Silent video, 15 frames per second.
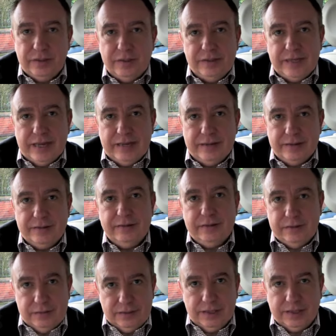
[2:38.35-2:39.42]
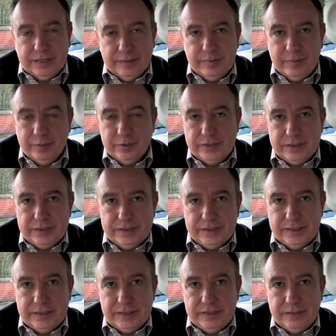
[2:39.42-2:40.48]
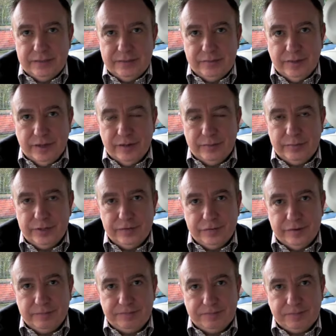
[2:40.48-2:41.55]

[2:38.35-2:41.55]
then it can be brought into the briefing.